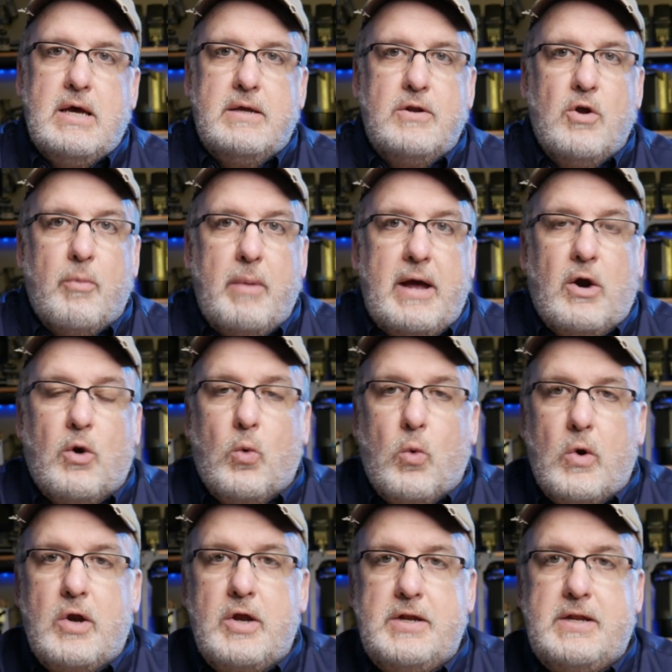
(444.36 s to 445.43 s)
No matter
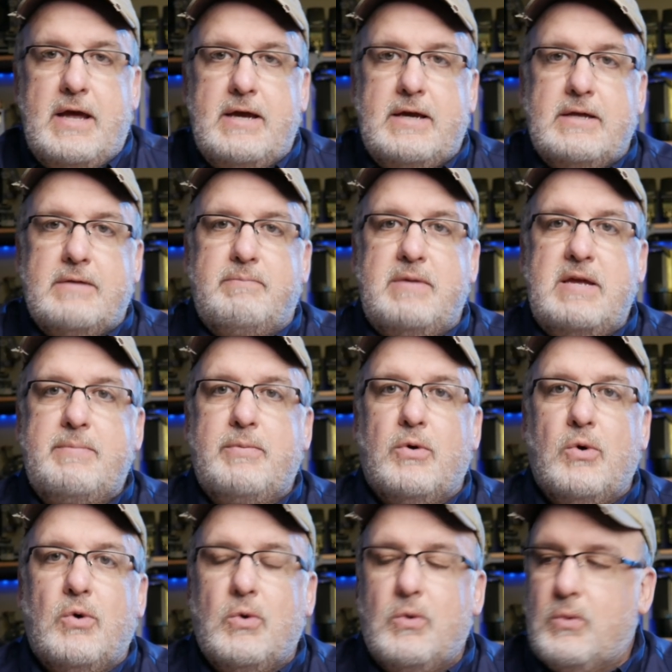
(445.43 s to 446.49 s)
where you take it,
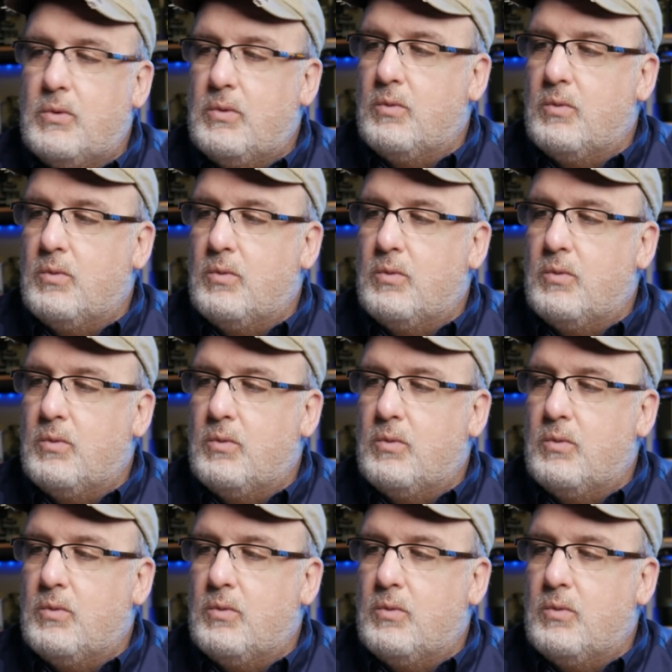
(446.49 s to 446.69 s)
people